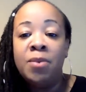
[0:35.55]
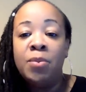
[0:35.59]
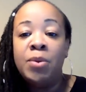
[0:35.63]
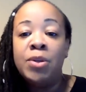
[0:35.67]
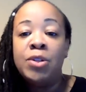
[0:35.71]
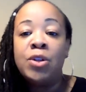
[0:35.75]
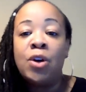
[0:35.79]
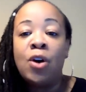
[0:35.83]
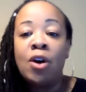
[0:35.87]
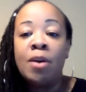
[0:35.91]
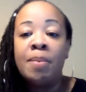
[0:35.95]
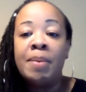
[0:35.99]
and
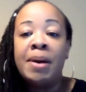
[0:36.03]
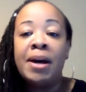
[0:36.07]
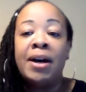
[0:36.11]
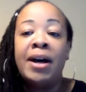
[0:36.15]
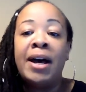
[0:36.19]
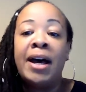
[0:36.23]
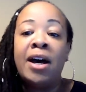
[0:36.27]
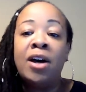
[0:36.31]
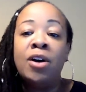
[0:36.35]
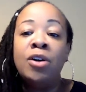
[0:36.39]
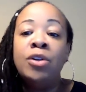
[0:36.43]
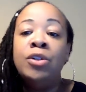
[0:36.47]
we talk
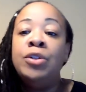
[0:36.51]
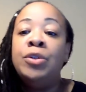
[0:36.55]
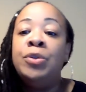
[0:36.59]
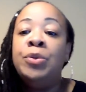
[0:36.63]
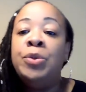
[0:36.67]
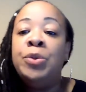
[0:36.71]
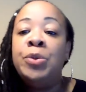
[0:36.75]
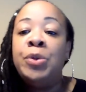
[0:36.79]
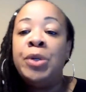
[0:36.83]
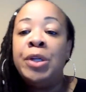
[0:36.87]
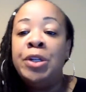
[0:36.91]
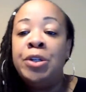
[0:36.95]
about how
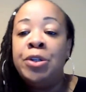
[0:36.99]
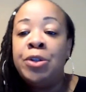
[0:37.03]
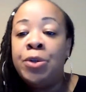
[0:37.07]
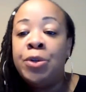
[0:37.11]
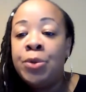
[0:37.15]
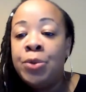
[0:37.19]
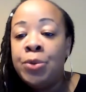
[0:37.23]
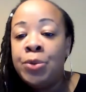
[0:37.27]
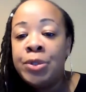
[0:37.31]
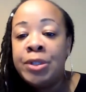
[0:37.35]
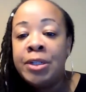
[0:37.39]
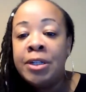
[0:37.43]
you can
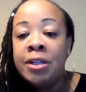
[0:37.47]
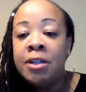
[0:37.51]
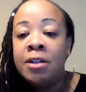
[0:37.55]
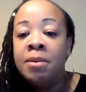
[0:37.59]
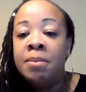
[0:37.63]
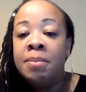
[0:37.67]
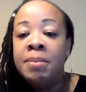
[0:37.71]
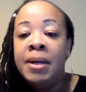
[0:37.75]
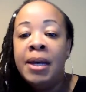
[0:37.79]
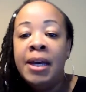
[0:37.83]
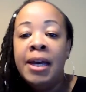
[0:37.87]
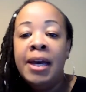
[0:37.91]
use
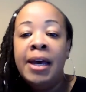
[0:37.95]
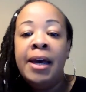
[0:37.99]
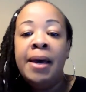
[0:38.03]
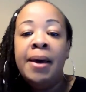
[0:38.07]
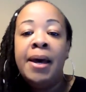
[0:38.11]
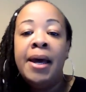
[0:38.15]
them.